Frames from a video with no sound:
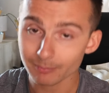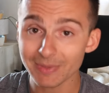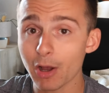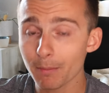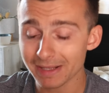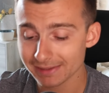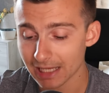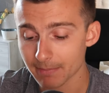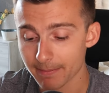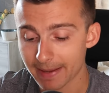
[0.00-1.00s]
Now I'm
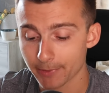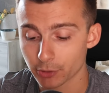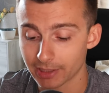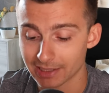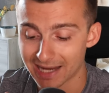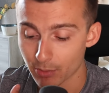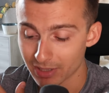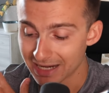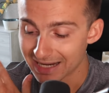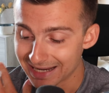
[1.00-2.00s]
inside my paper trading account.
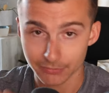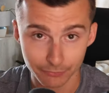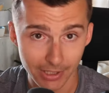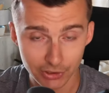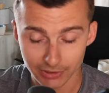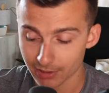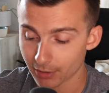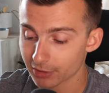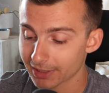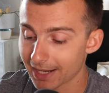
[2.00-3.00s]
It's fresh, it's got one
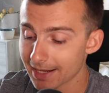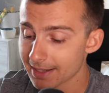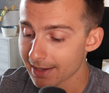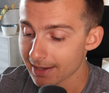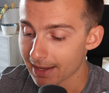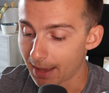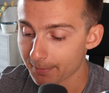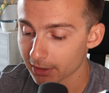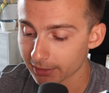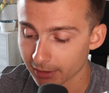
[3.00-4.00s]
hundred K. I'm
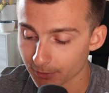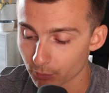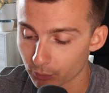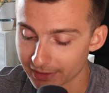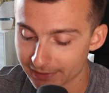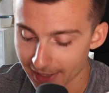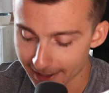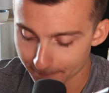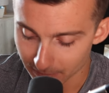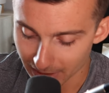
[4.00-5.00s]
gonna click on the
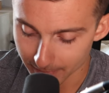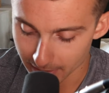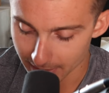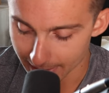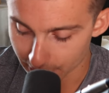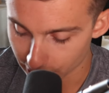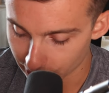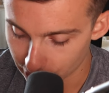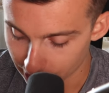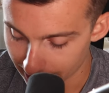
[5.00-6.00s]
reset, and I'm gonna
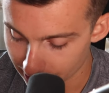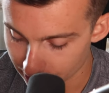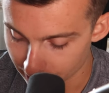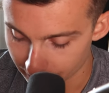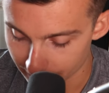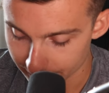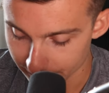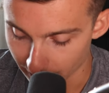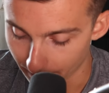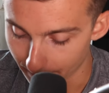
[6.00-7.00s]
actually change
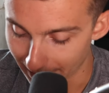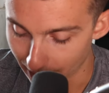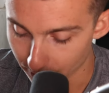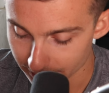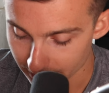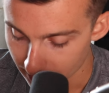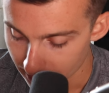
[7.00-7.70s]
this amount